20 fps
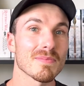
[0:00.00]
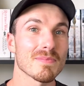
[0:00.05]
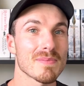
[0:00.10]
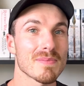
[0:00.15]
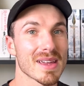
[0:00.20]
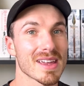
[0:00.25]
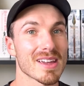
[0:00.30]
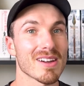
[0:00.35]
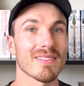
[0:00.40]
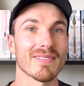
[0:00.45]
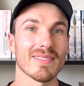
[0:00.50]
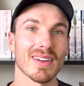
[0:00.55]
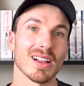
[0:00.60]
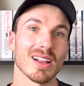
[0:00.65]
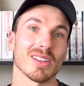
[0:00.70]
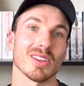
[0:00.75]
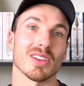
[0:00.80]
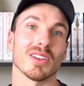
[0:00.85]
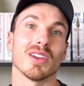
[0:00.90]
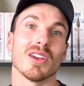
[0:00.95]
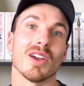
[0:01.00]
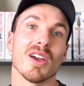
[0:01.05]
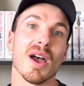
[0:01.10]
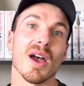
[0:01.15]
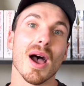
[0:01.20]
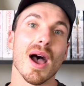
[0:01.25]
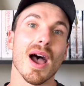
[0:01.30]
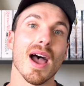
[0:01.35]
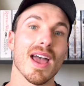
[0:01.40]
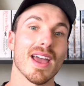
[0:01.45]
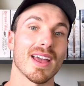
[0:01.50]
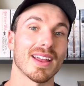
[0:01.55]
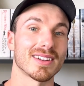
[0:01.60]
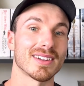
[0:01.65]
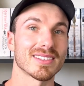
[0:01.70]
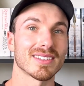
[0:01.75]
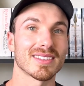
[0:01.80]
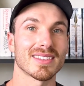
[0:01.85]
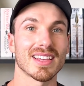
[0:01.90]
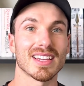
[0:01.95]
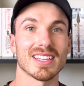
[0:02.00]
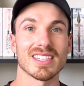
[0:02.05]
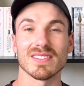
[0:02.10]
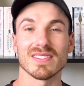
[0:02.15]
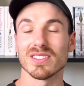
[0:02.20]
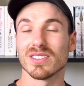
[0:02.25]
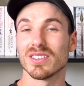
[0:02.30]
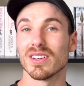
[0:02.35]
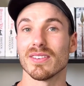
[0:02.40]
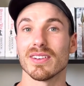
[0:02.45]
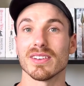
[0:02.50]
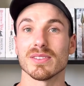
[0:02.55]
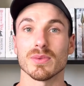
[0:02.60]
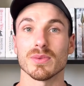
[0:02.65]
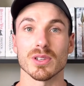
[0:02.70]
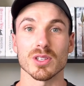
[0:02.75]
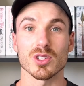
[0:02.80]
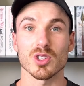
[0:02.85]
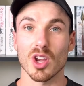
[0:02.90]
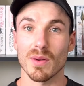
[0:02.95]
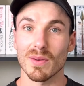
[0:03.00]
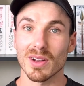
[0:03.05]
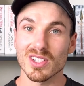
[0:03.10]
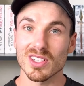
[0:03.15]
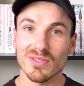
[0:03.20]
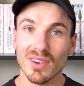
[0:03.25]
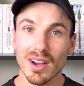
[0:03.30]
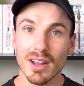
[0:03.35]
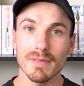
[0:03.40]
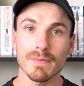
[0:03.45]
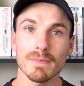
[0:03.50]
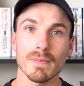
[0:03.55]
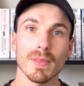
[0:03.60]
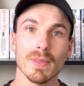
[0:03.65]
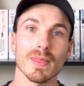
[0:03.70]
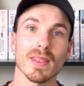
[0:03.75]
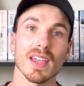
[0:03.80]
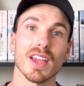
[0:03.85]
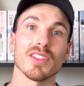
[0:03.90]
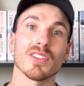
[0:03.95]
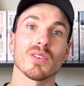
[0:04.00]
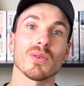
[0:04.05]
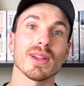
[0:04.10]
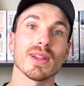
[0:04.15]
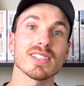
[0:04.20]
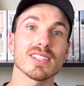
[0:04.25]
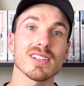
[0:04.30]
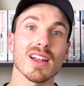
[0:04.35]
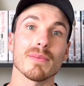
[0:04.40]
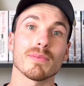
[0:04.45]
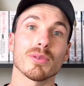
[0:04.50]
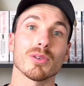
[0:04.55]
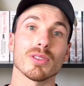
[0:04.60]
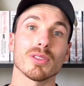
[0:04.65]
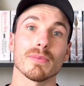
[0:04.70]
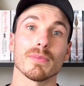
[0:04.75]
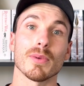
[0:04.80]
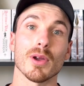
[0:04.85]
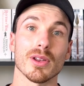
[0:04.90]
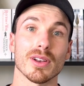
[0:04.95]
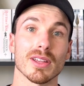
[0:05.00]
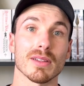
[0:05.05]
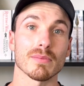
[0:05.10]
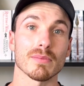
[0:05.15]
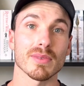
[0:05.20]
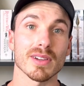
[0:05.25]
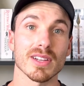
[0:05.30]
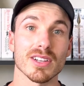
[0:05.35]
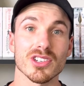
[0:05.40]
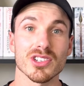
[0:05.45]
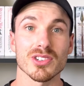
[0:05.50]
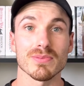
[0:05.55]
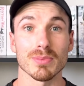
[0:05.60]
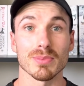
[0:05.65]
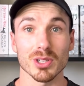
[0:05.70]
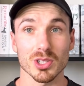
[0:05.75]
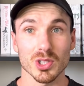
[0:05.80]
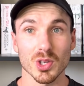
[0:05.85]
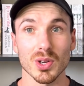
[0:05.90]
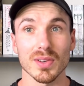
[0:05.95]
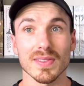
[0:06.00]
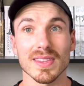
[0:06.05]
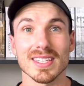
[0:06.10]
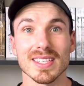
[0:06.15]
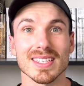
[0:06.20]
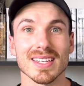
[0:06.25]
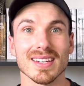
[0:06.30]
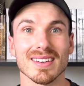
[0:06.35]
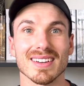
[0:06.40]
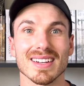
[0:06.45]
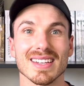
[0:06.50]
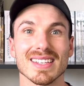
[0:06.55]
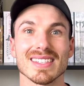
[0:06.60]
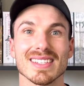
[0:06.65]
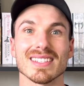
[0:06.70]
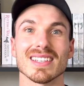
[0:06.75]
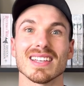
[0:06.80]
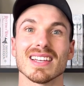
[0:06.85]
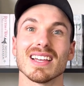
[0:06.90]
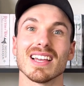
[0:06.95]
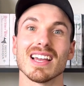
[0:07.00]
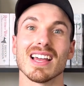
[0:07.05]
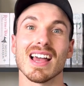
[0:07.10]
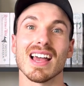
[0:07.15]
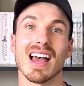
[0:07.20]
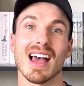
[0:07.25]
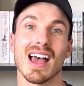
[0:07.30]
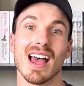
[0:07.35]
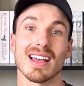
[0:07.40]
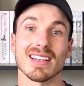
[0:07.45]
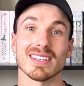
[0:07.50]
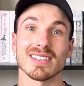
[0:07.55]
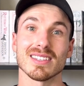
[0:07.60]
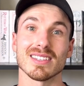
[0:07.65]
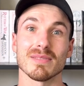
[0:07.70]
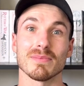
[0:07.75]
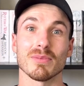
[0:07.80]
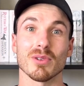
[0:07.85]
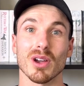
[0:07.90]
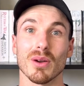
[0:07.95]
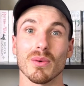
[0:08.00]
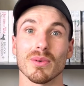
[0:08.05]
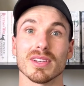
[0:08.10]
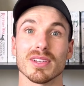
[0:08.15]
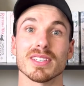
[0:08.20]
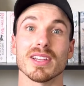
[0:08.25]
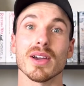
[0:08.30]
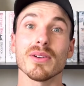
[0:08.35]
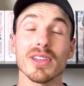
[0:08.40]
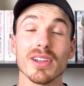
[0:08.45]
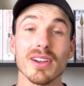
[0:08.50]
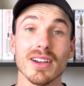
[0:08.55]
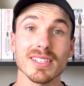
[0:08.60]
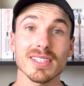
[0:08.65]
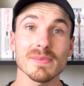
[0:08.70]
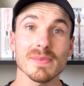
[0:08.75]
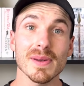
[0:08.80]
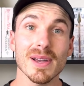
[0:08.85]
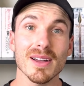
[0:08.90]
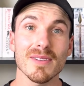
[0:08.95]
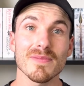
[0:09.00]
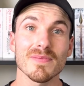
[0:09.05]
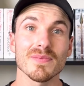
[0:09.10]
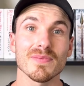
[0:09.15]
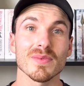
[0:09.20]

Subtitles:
be of value. And these series were just so much fun. And the reason I put The Burning Bridge, book 2 of the series, as the book I want to tell you guys about